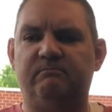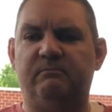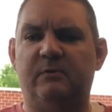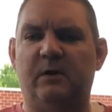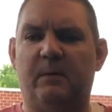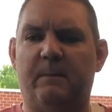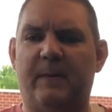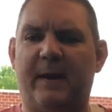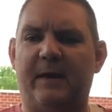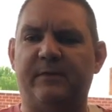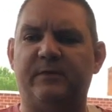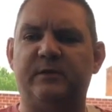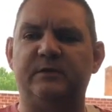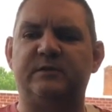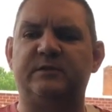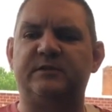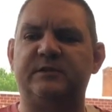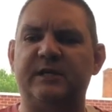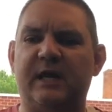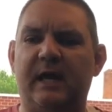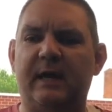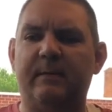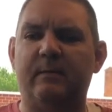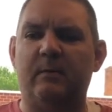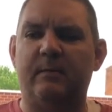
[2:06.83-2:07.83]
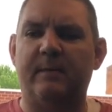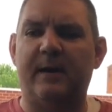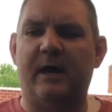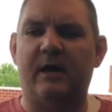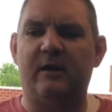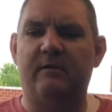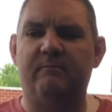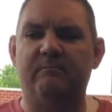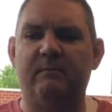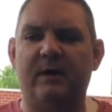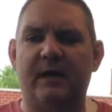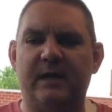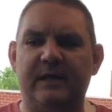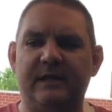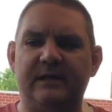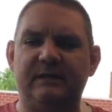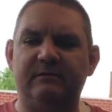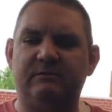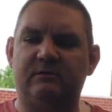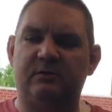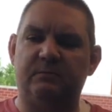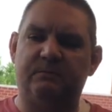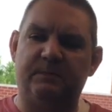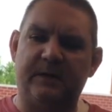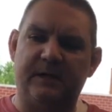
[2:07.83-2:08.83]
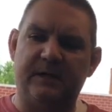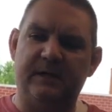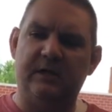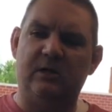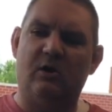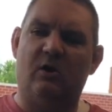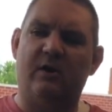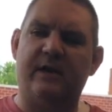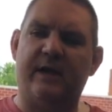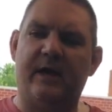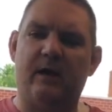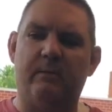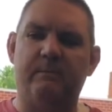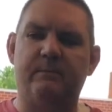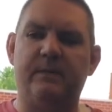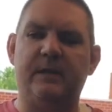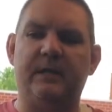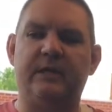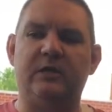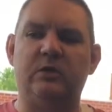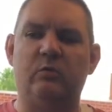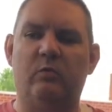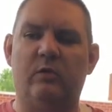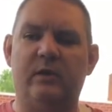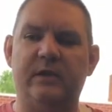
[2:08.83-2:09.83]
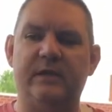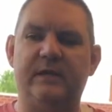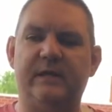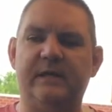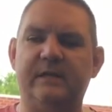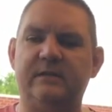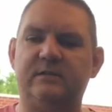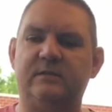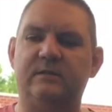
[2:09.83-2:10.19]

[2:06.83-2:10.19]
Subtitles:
about the same amount of money, depending on how big you want to get,